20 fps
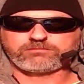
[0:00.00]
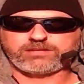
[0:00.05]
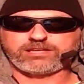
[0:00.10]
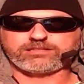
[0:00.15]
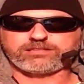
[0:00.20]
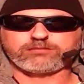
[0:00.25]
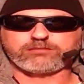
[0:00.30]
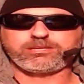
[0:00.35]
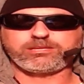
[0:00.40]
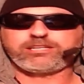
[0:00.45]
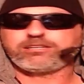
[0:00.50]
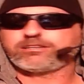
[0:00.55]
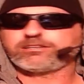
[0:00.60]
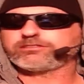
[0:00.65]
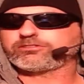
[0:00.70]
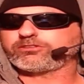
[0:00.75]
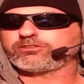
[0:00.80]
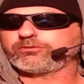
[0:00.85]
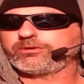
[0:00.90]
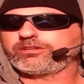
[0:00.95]
And the media
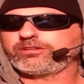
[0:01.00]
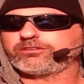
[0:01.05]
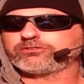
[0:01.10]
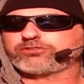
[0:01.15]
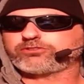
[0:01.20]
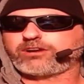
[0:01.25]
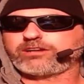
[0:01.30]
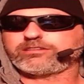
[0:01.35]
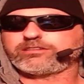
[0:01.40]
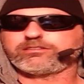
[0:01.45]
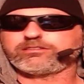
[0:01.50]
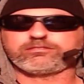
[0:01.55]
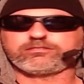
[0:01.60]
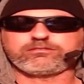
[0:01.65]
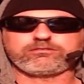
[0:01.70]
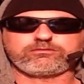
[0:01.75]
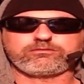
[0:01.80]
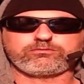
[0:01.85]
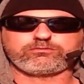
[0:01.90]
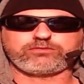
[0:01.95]
doesn't know either, trying
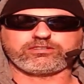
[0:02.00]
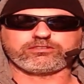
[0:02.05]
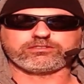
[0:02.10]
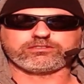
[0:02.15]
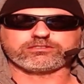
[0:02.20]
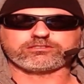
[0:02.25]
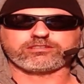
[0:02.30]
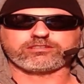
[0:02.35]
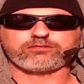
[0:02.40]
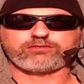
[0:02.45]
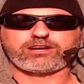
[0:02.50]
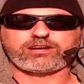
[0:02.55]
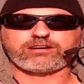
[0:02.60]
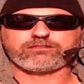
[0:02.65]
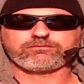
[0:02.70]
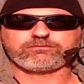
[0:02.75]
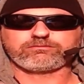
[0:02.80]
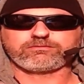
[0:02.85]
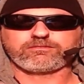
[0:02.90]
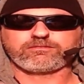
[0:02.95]
to figure this stuff out.